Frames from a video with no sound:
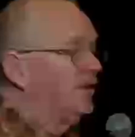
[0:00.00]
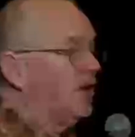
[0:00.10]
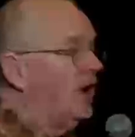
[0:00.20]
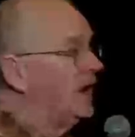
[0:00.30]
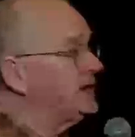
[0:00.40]

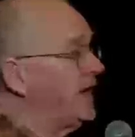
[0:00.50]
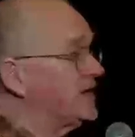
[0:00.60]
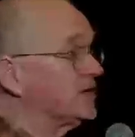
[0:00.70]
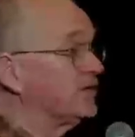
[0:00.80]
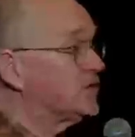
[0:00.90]

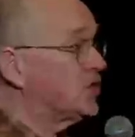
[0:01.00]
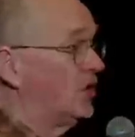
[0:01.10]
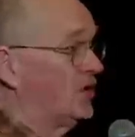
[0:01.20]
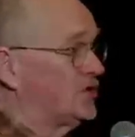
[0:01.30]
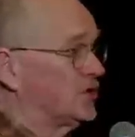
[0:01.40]
context of the
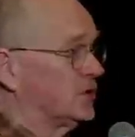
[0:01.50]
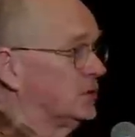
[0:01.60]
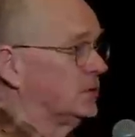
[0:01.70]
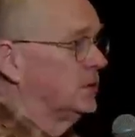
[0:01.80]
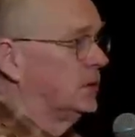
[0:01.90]
church,
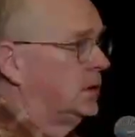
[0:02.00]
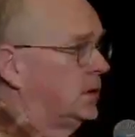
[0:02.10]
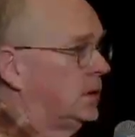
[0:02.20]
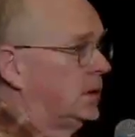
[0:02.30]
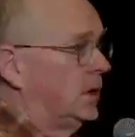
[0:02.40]

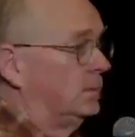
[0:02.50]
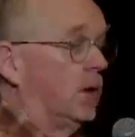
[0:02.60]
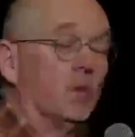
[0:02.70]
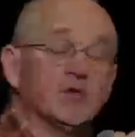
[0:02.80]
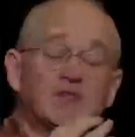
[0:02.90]

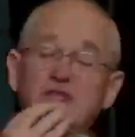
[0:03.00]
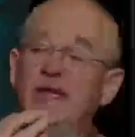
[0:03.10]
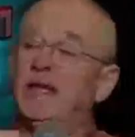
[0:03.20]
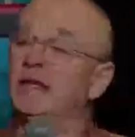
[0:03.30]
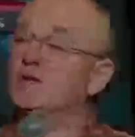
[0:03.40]
but we're
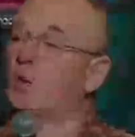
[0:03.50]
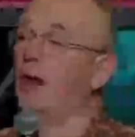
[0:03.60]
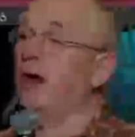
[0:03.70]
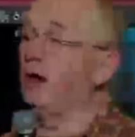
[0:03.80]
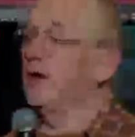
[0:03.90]
seeing it as
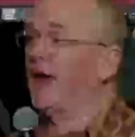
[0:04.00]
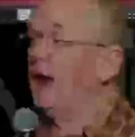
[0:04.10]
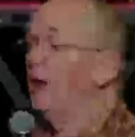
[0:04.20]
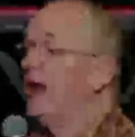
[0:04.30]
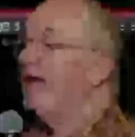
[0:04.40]
well
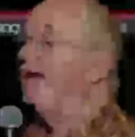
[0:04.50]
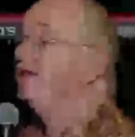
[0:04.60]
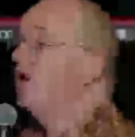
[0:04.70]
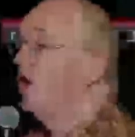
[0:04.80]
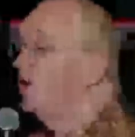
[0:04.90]
now in
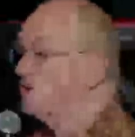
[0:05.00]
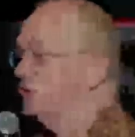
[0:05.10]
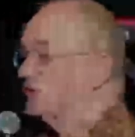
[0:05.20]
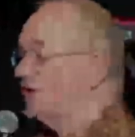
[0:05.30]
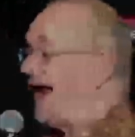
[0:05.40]

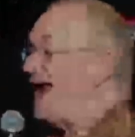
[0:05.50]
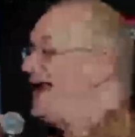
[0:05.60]
cultures and